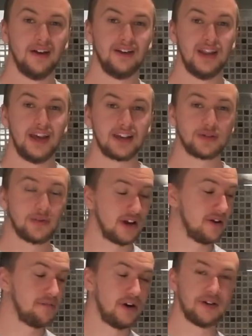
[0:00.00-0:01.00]
Next we're
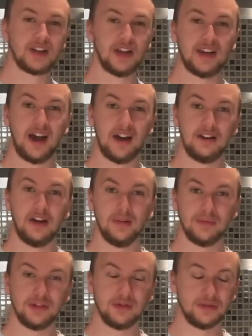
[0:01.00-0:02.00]
going to put in our
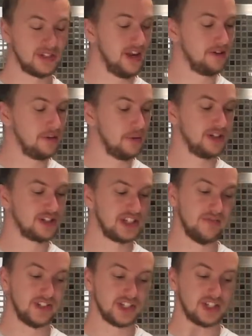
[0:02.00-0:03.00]
lime juice. Now you want to
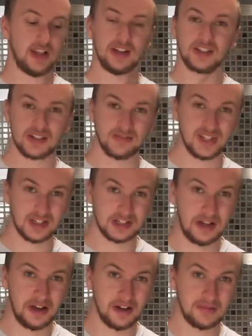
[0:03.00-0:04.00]
save a slice of this
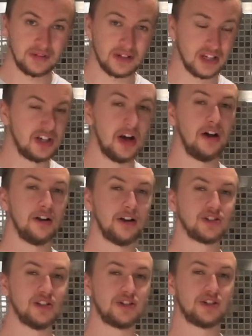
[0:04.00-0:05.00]
lime to
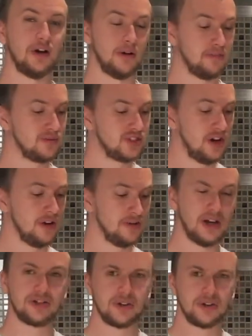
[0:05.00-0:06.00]
garnish the top, so
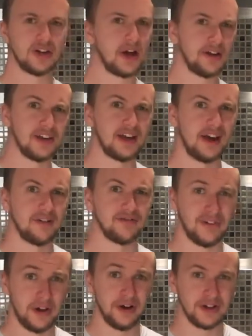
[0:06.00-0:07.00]
make sure you cut that out
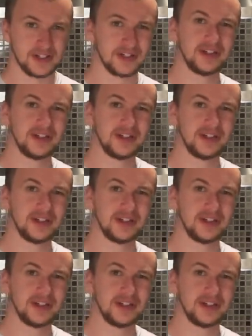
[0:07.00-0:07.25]
first.